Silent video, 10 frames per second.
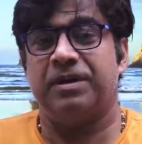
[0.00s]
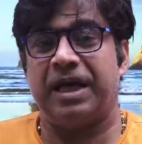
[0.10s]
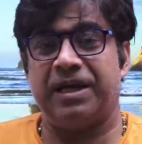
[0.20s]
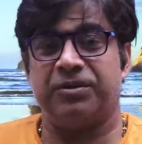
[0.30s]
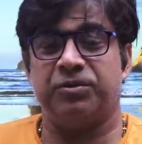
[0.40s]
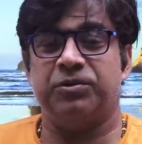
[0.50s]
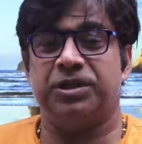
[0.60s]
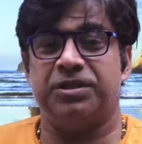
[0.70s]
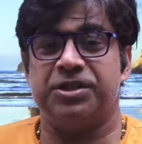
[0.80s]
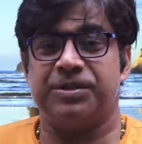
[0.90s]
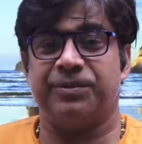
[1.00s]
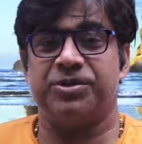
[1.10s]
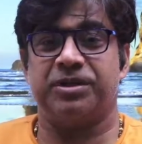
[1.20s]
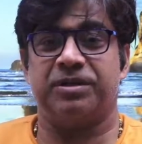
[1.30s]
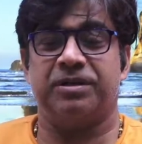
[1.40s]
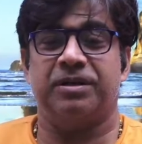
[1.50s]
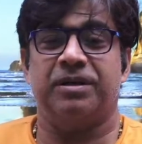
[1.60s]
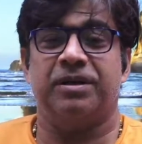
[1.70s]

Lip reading: And growth and distribution